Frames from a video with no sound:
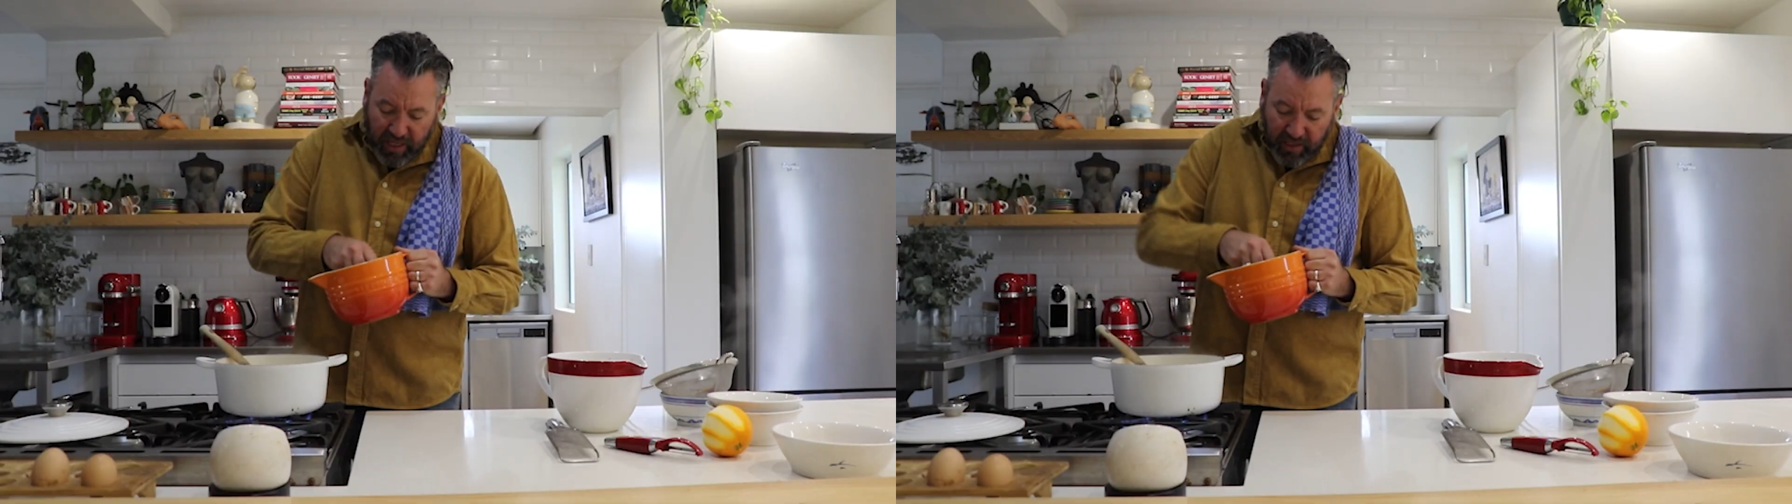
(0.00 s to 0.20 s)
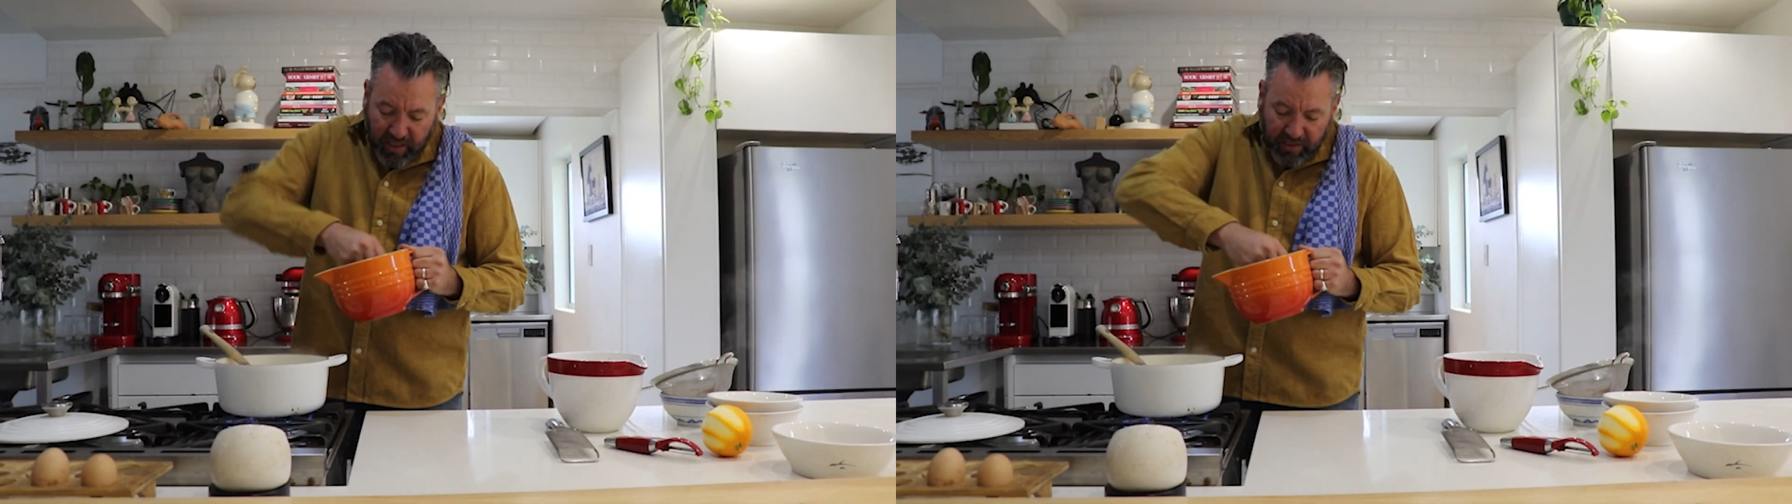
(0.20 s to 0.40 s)

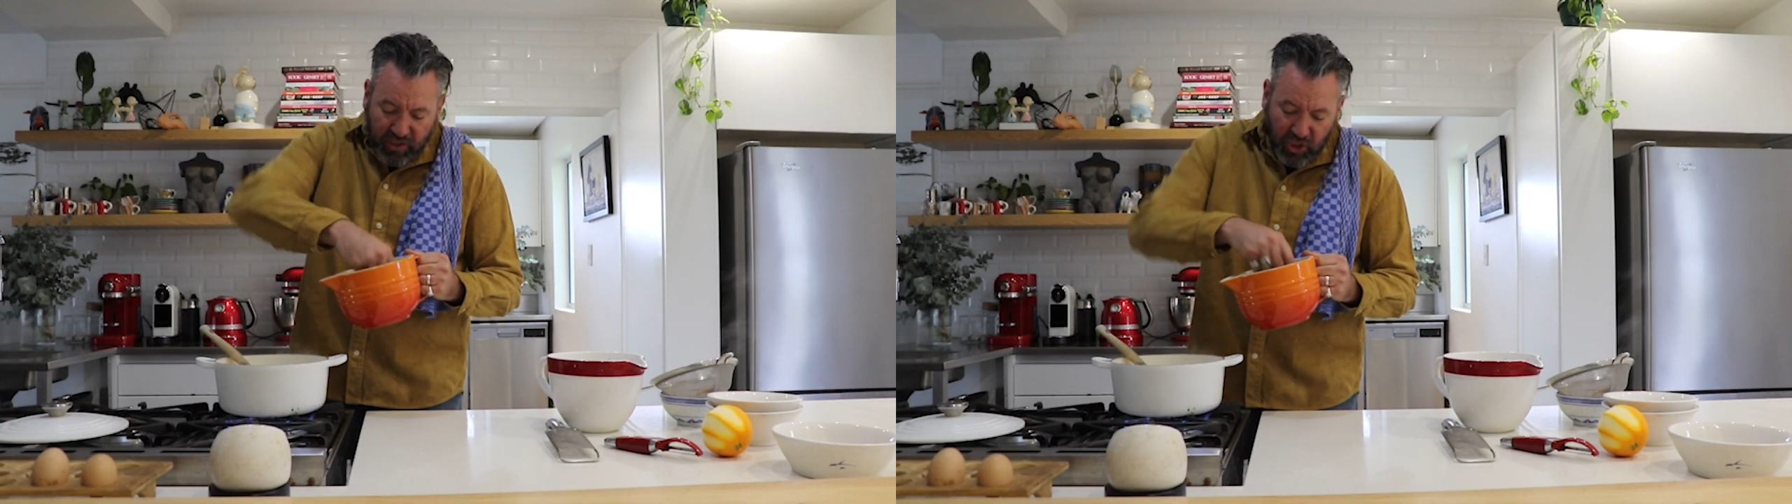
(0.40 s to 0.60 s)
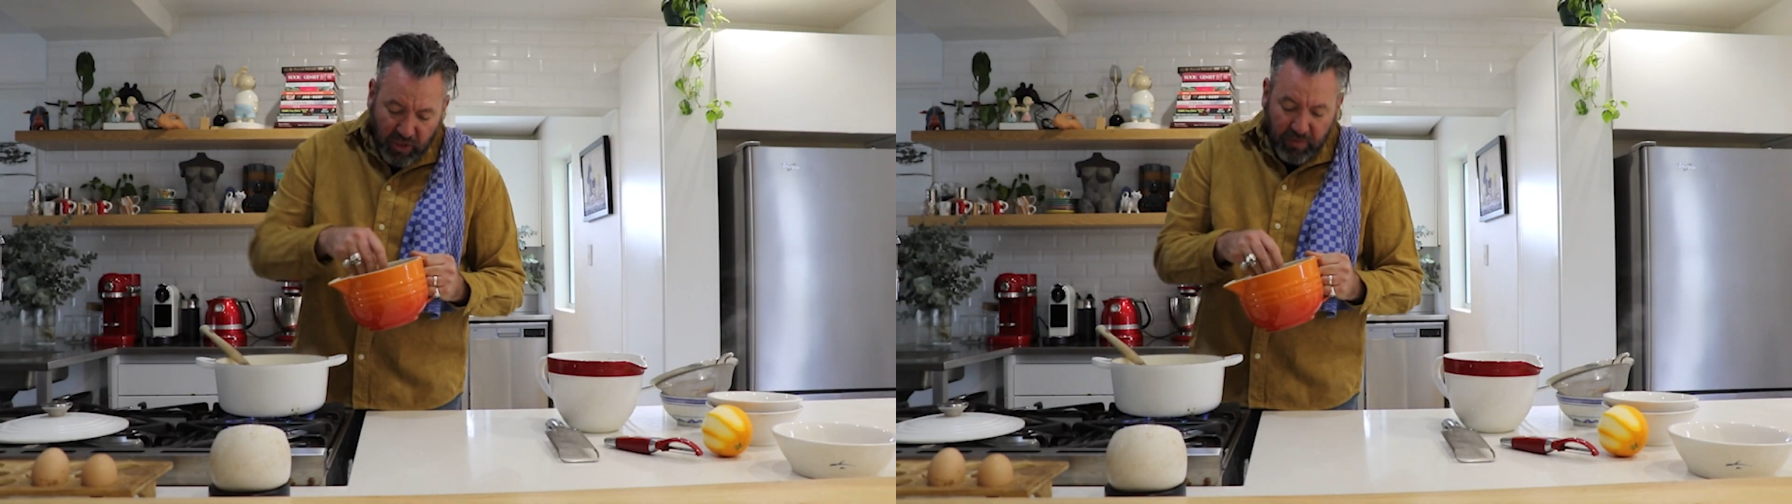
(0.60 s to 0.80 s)
any other
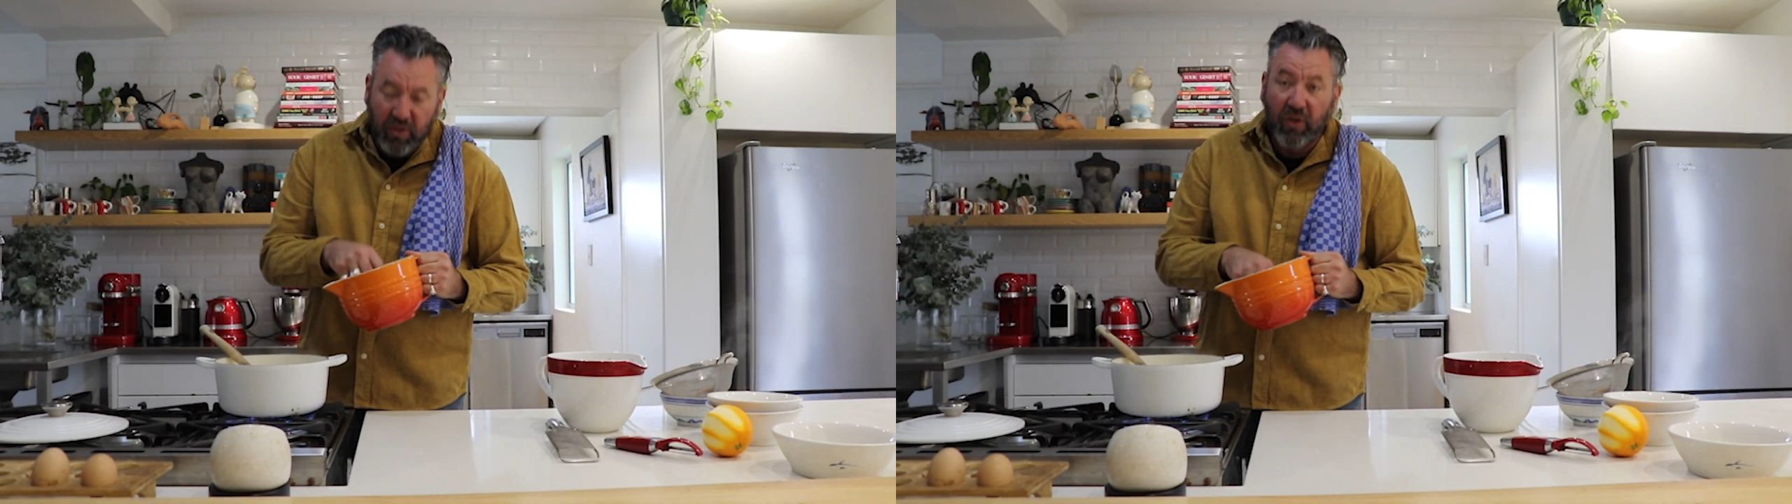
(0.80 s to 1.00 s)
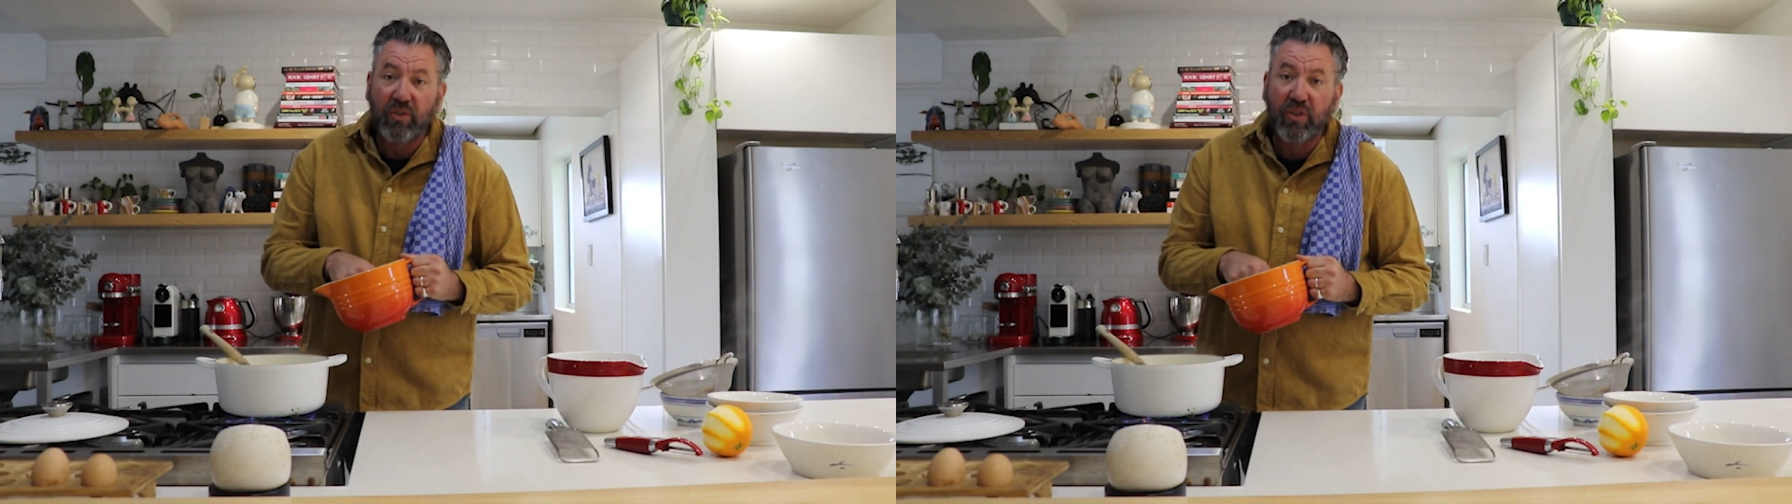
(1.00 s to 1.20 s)

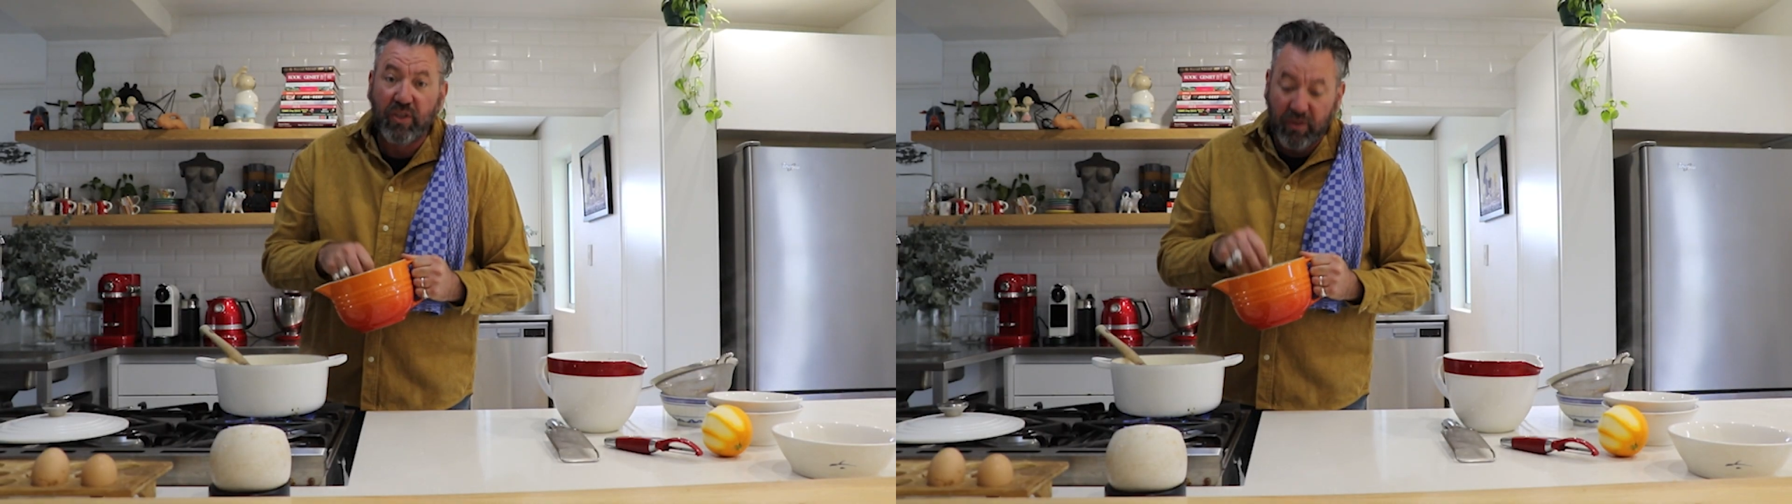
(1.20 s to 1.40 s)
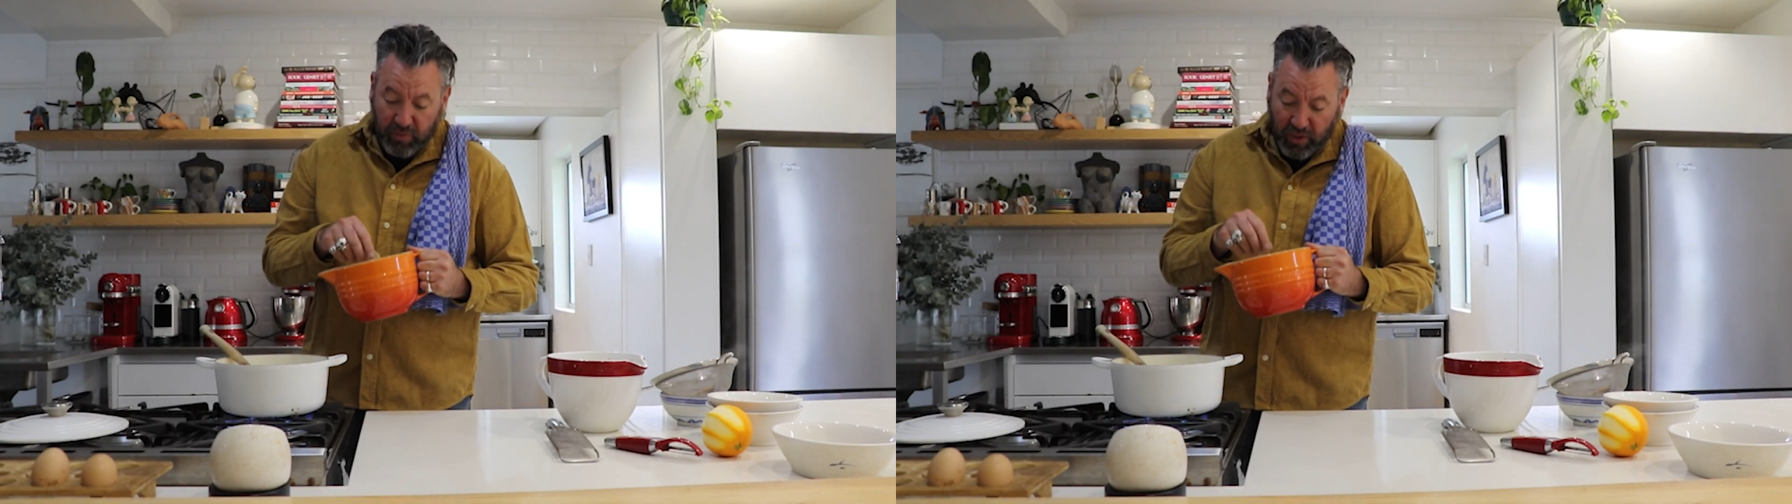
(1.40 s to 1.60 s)
circumstances,